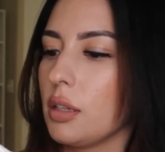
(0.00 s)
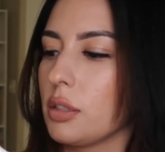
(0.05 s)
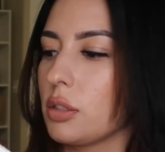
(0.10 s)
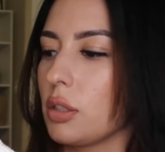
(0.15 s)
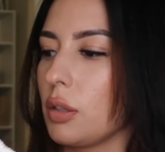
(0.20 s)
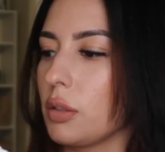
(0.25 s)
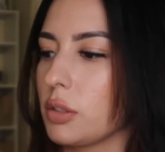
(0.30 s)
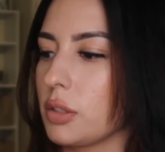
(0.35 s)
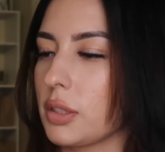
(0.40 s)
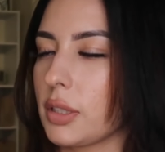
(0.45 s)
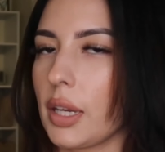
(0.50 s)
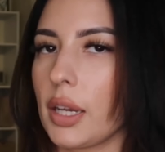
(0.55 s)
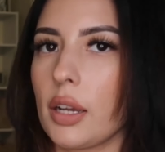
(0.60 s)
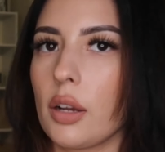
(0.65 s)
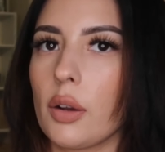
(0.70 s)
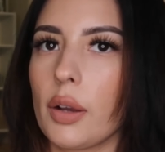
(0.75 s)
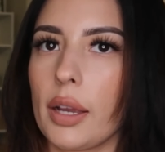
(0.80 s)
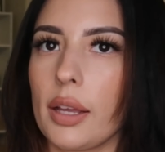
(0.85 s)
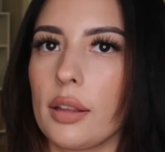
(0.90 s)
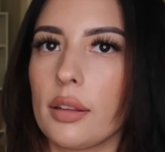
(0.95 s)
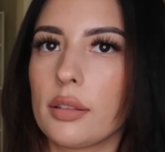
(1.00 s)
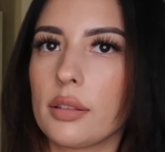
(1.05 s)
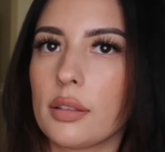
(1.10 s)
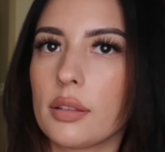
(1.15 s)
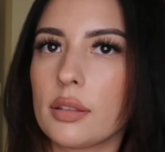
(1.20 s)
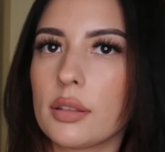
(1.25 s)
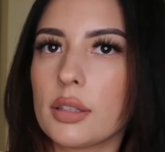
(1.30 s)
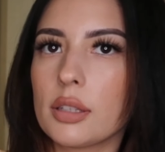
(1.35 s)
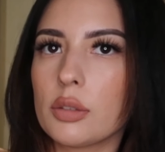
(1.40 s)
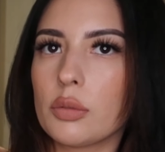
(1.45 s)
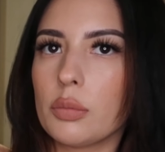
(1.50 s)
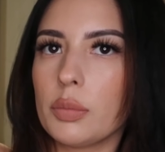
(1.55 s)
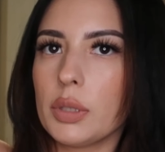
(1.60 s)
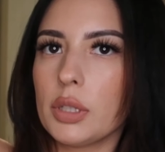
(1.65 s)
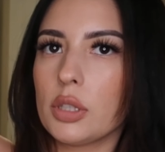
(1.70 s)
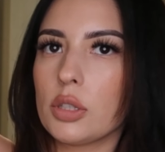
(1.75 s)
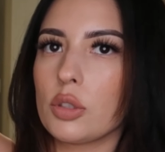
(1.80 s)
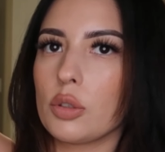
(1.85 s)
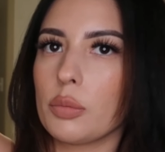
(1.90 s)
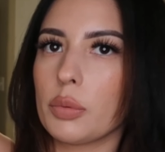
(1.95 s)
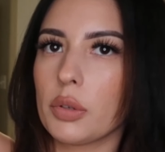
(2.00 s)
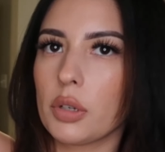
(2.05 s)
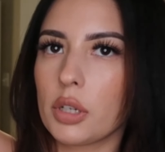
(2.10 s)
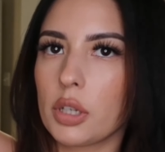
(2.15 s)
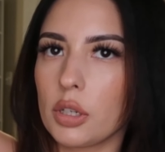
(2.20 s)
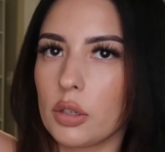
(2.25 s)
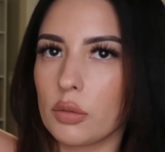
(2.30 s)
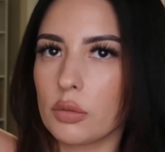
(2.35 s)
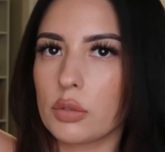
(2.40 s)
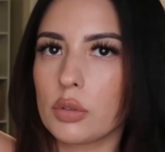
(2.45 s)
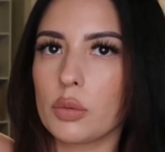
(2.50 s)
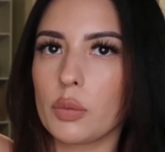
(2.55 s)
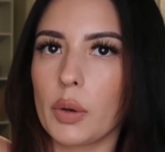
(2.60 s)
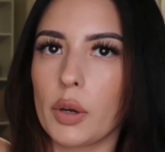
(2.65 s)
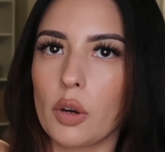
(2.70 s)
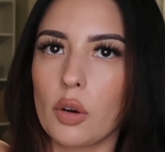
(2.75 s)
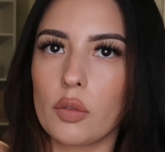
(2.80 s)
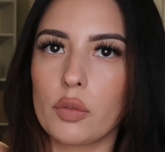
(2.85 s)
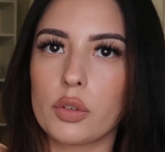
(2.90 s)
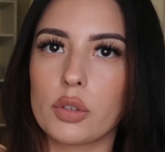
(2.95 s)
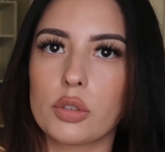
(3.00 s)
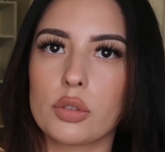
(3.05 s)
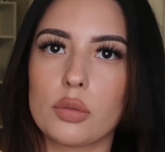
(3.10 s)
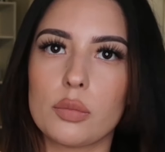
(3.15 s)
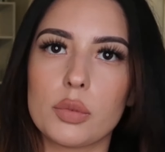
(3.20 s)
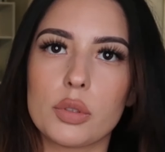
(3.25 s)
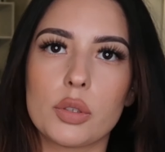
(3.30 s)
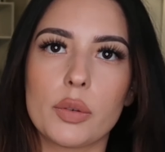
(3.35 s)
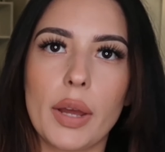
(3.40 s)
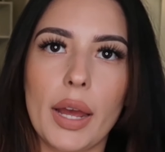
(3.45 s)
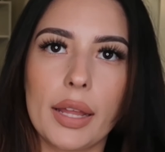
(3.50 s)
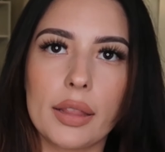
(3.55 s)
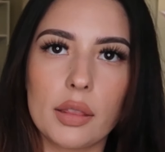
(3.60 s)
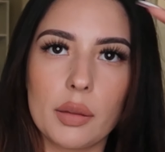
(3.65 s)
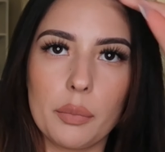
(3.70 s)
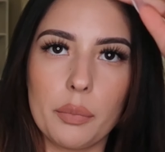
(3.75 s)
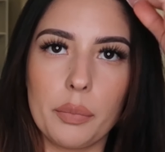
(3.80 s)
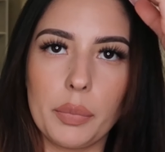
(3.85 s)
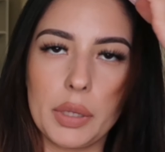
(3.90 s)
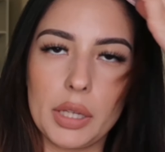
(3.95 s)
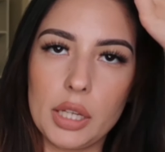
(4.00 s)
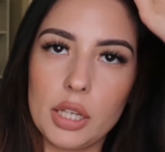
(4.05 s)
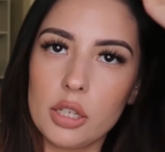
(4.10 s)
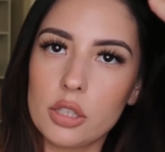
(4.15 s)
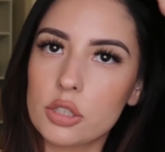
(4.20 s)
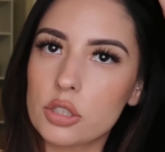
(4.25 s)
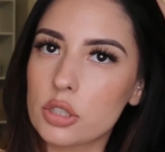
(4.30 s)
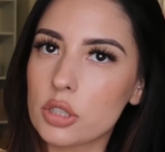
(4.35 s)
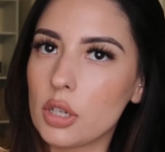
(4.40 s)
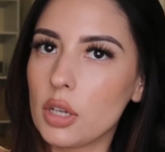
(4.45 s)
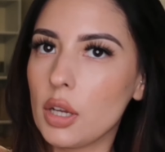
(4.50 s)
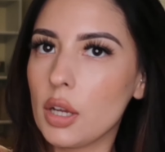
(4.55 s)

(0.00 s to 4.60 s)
So I was just like, okay, this would be super cute to wear over a swimsuit at the beach.